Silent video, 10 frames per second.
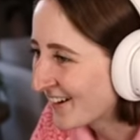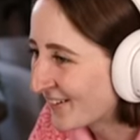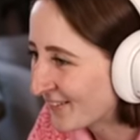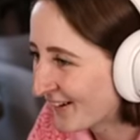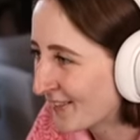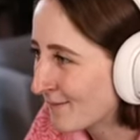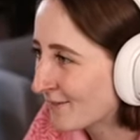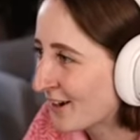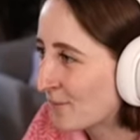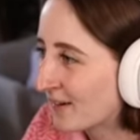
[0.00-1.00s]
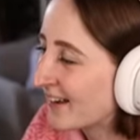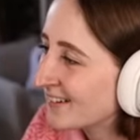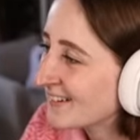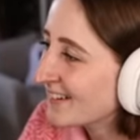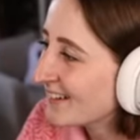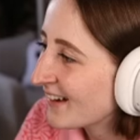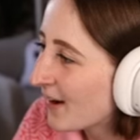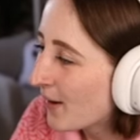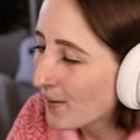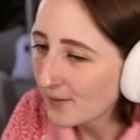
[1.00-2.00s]
Hold on, let me reopen it.
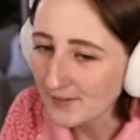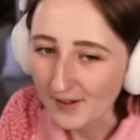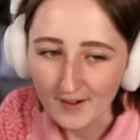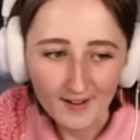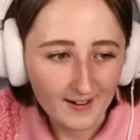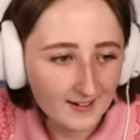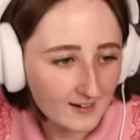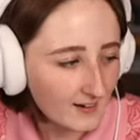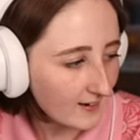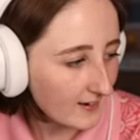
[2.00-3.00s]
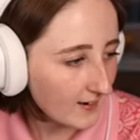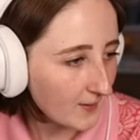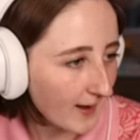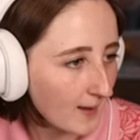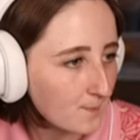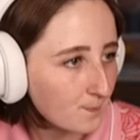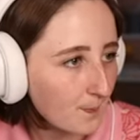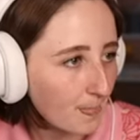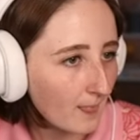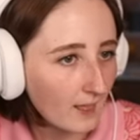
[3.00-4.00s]
Hold on. Okay,
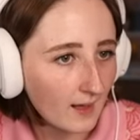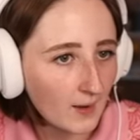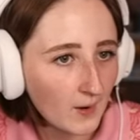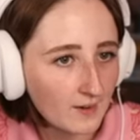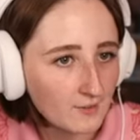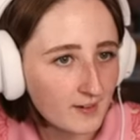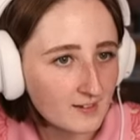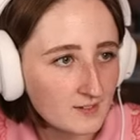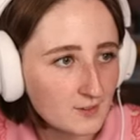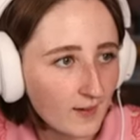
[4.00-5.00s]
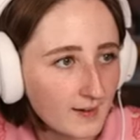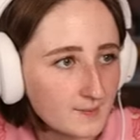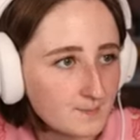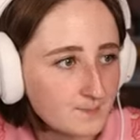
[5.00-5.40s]
I got it fixed, it's fine.